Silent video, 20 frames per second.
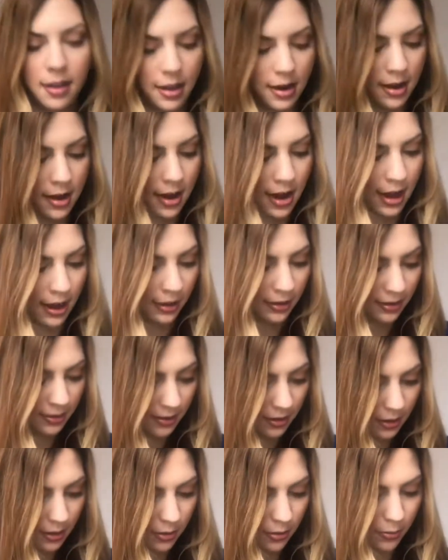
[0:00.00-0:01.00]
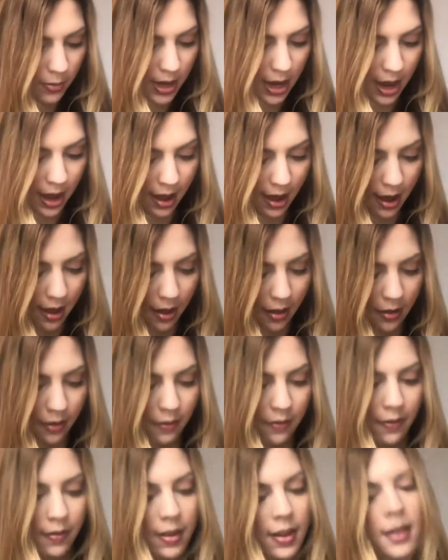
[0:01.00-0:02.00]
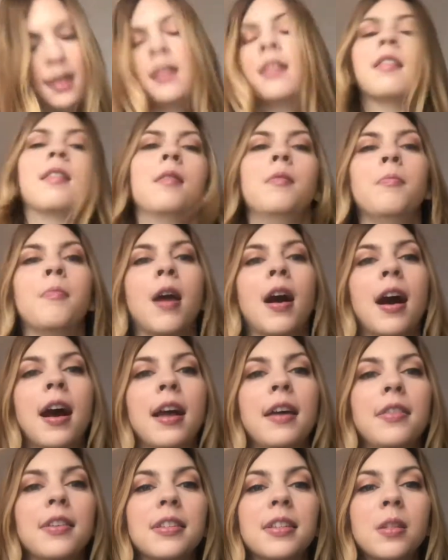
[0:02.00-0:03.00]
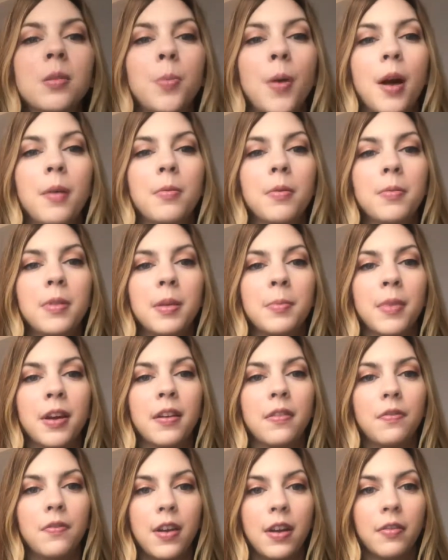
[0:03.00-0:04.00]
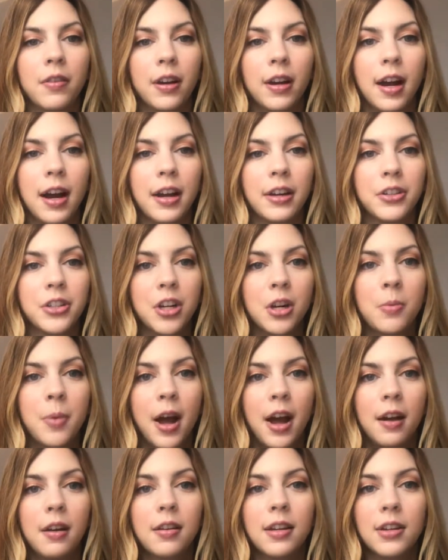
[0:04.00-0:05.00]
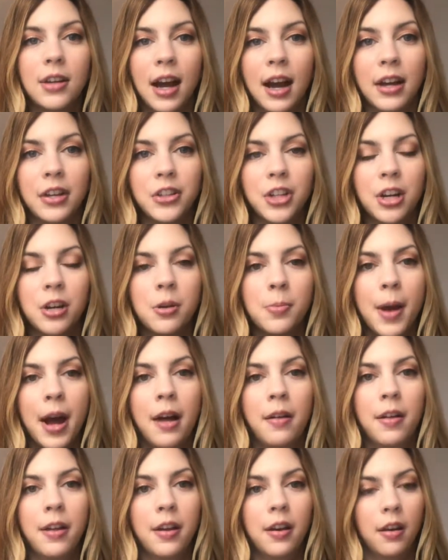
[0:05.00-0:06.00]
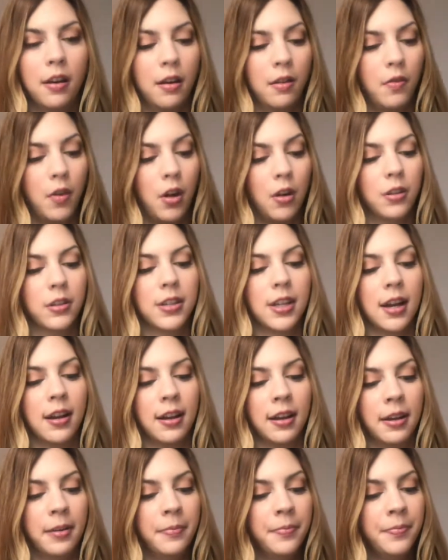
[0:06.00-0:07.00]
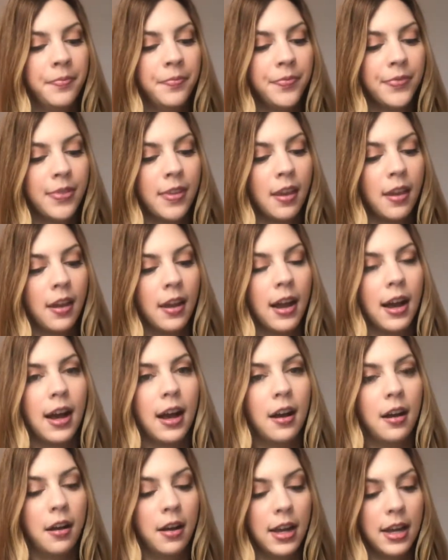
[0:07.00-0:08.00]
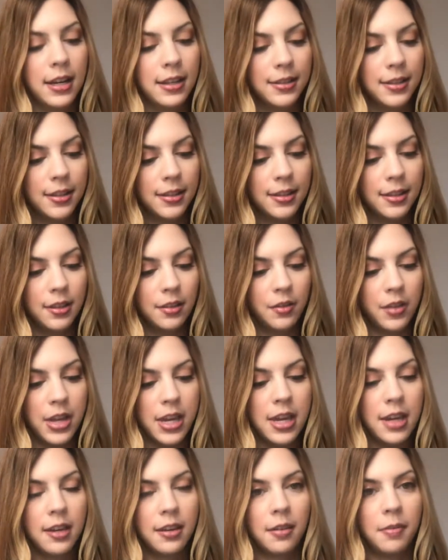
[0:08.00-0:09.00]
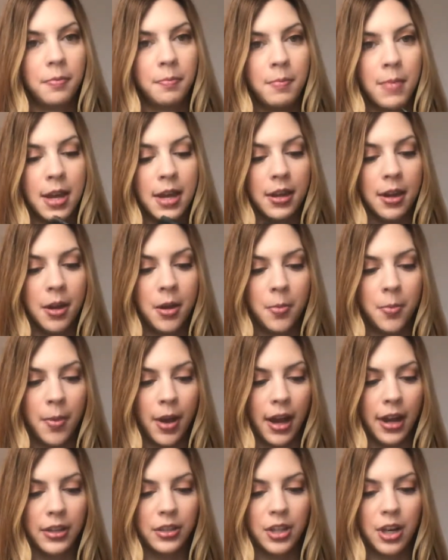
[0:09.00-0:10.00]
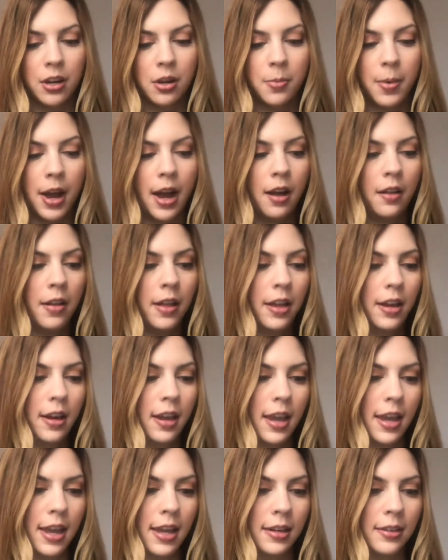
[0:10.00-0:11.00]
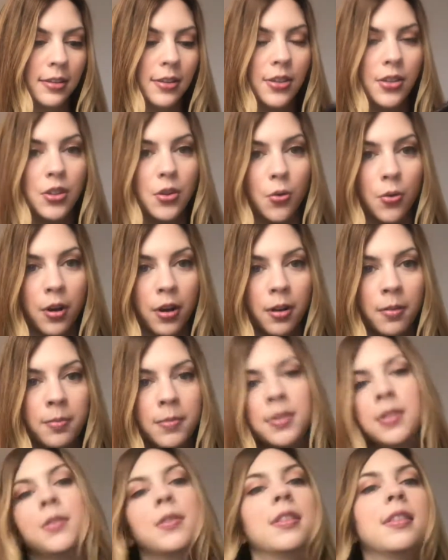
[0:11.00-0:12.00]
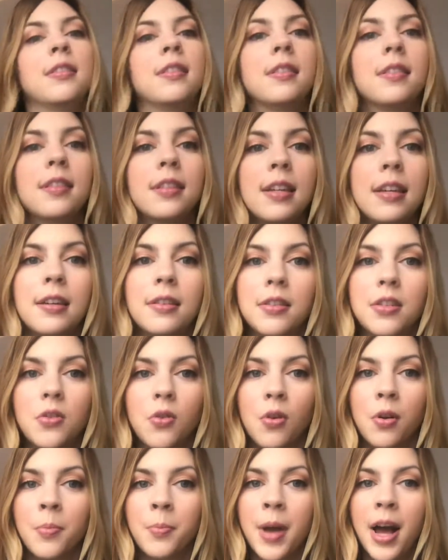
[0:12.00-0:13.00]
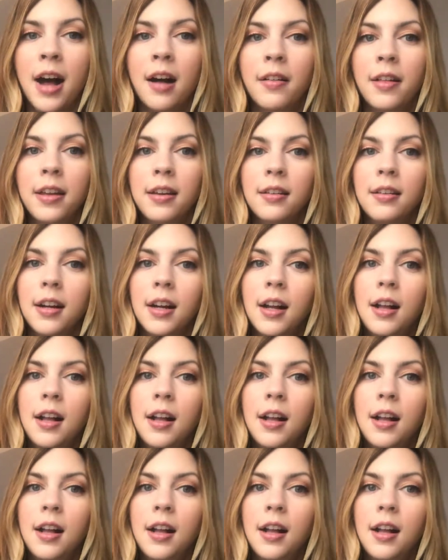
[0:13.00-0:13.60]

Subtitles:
Next we have this is probably my favorite eyeshadow palette of all time. It is the Sleek Makeup eyeshadow palette in Storm, so it's the Sleek Storm palette.